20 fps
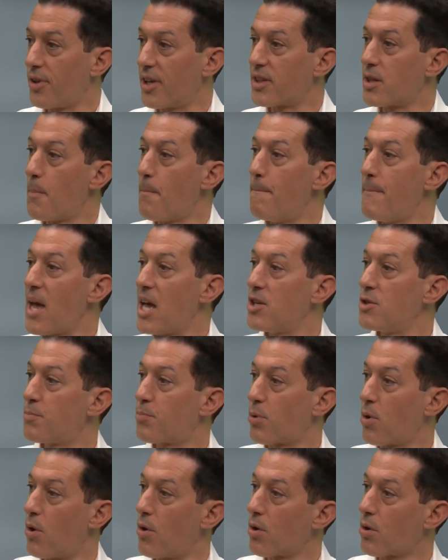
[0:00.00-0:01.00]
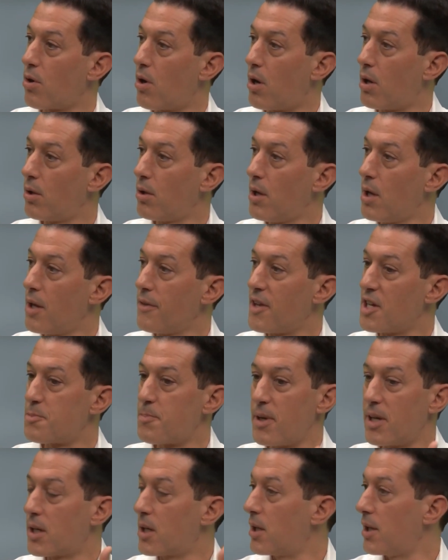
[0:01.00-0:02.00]
like the MEND protocol, that's
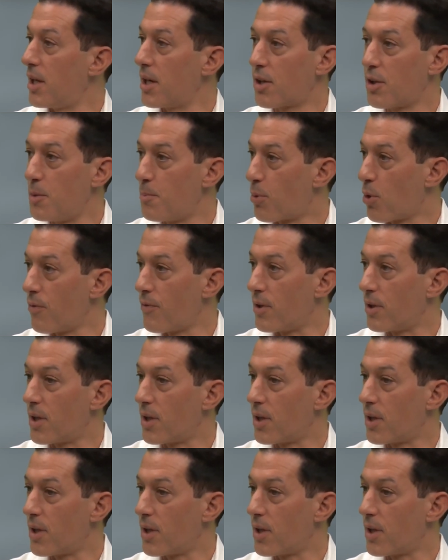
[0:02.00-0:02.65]
been clinically proven,